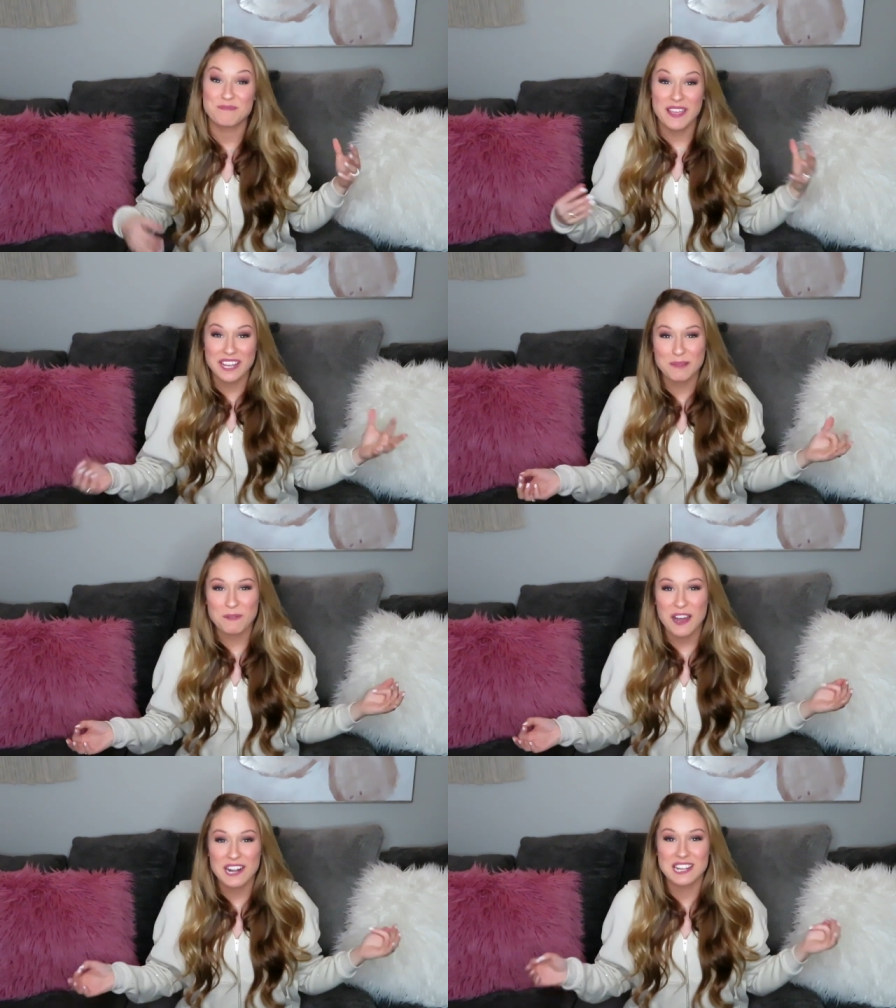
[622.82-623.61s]

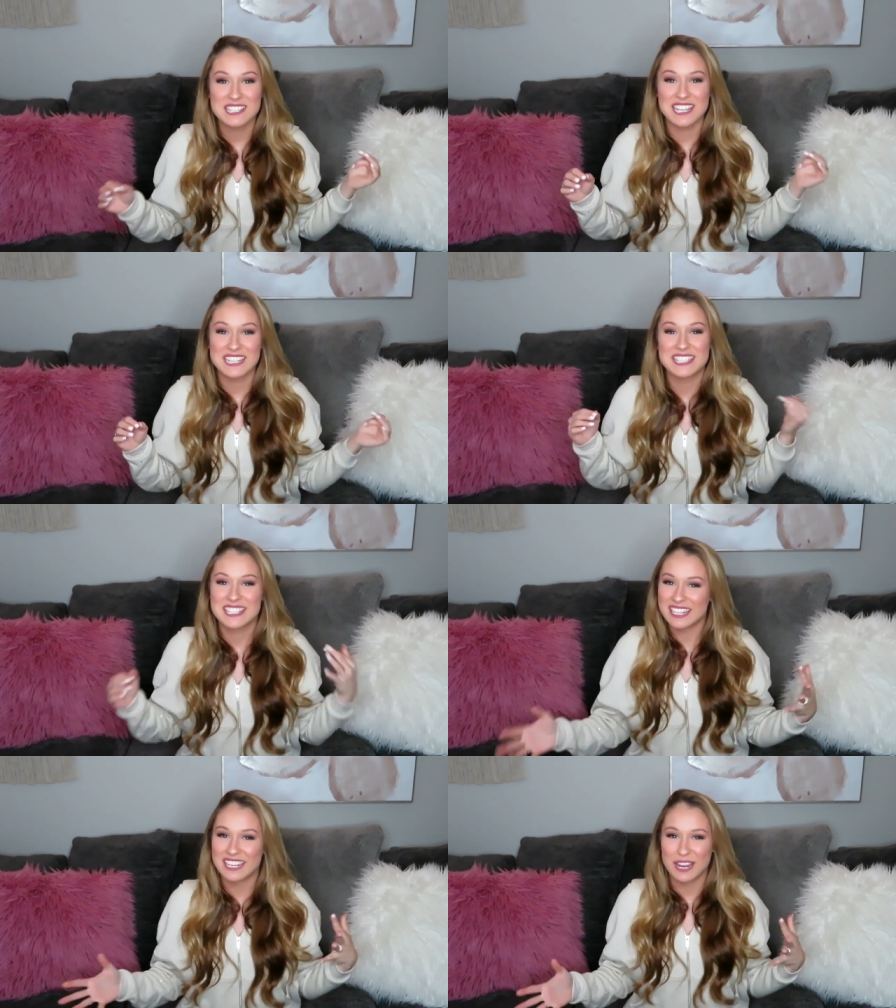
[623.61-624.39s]
makeup products and
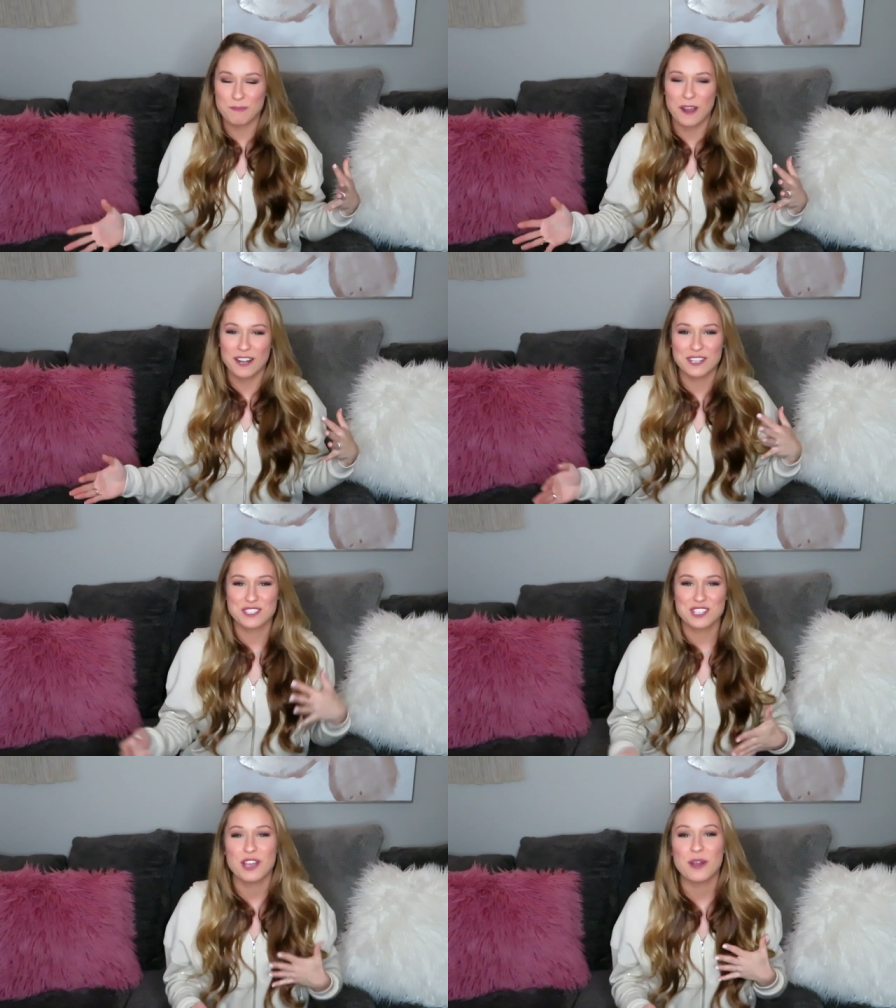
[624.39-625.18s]
skincare
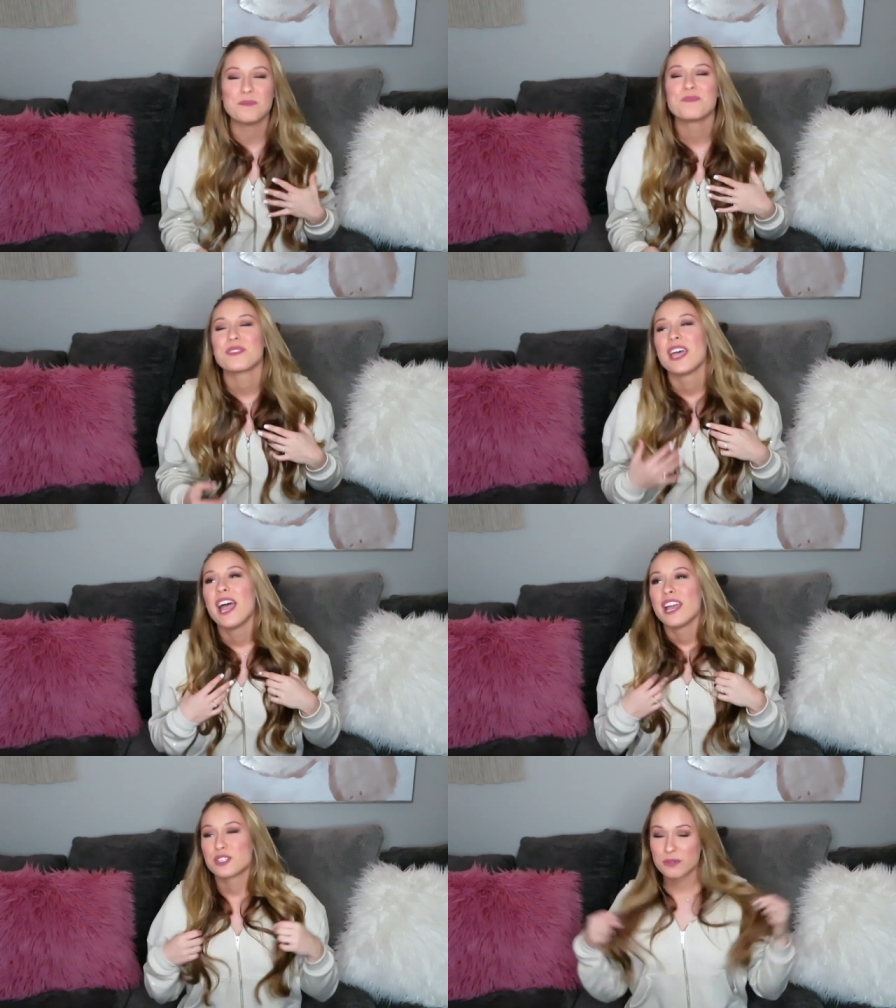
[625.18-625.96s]
products, so
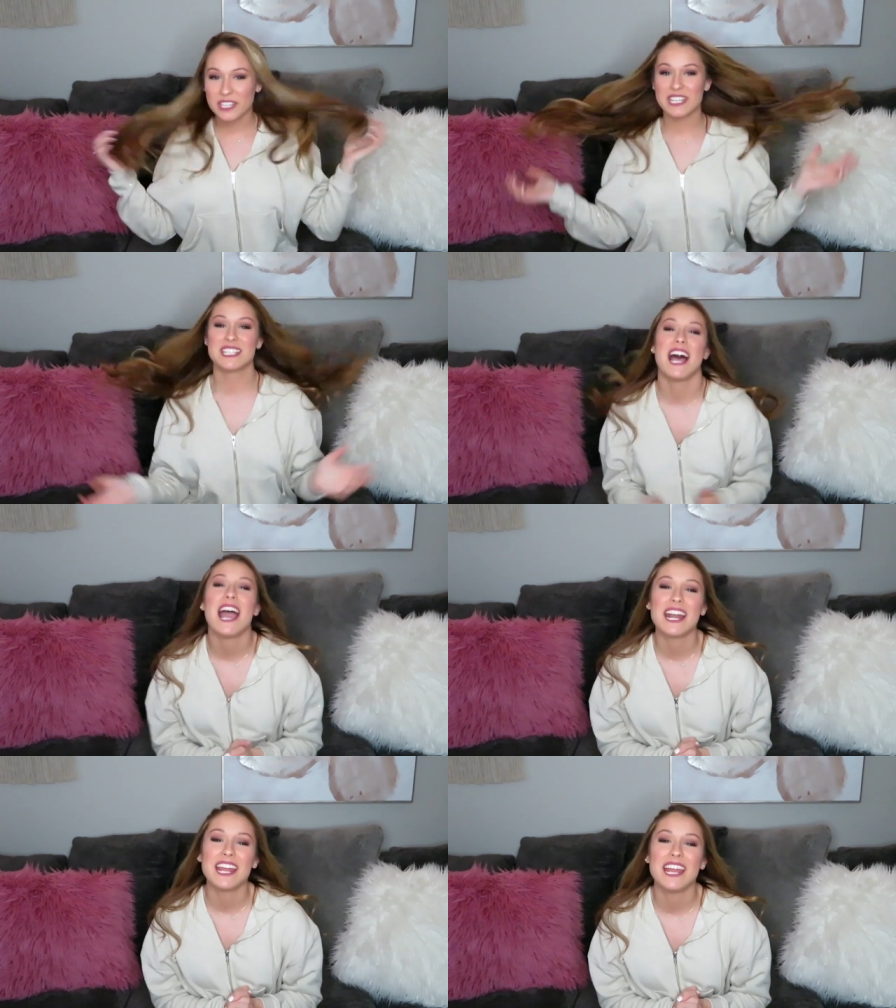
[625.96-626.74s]
it's really
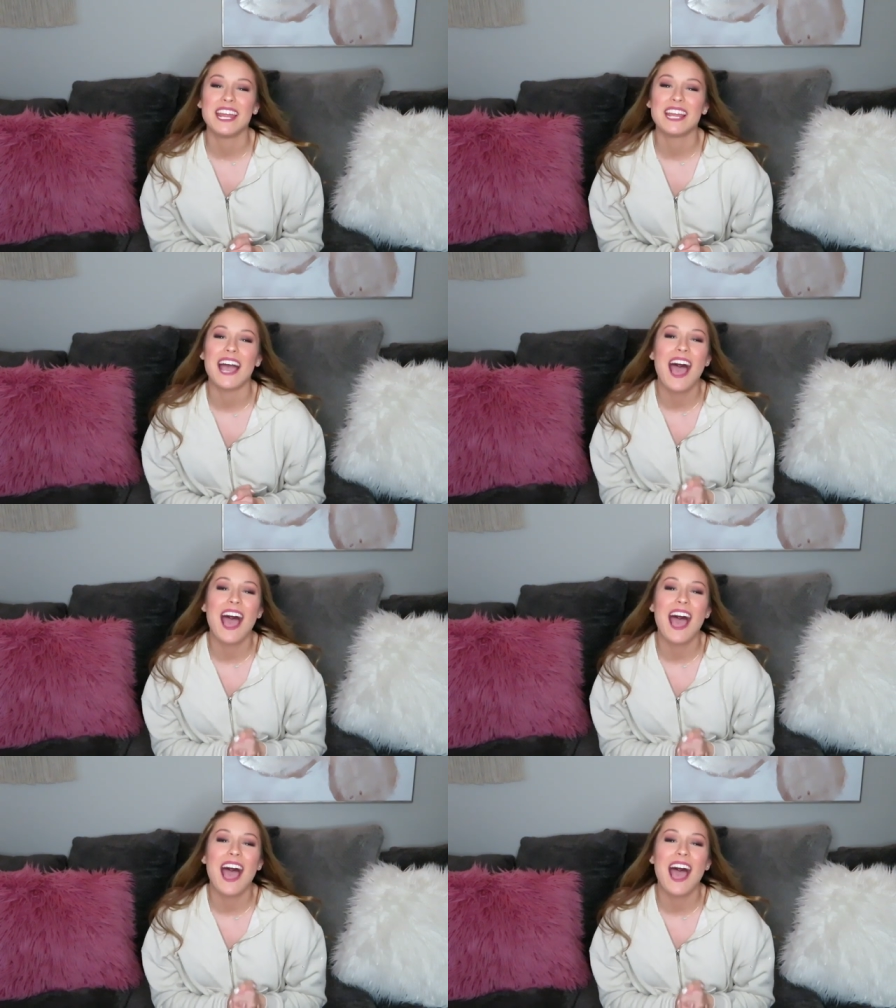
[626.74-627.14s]
exciting.